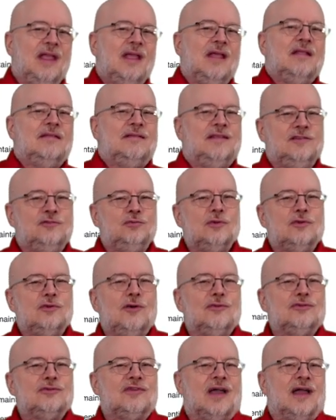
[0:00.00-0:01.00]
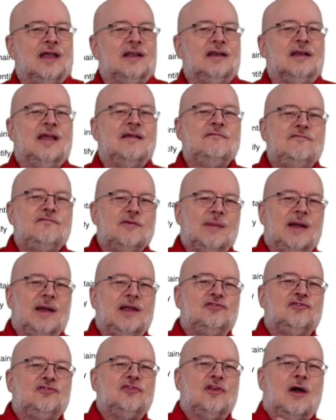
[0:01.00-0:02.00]
This will contain
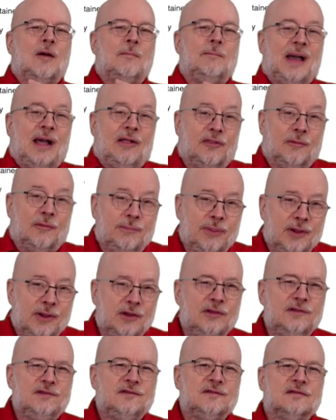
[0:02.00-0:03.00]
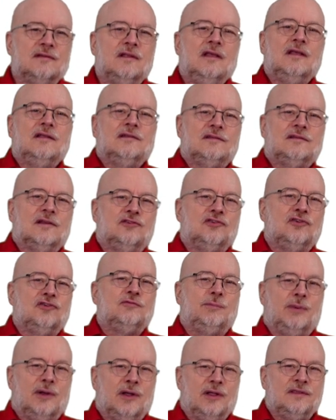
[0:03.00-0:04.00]
information about the person, such as
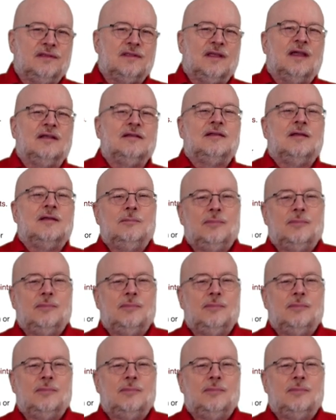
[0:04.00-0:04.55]
birth date,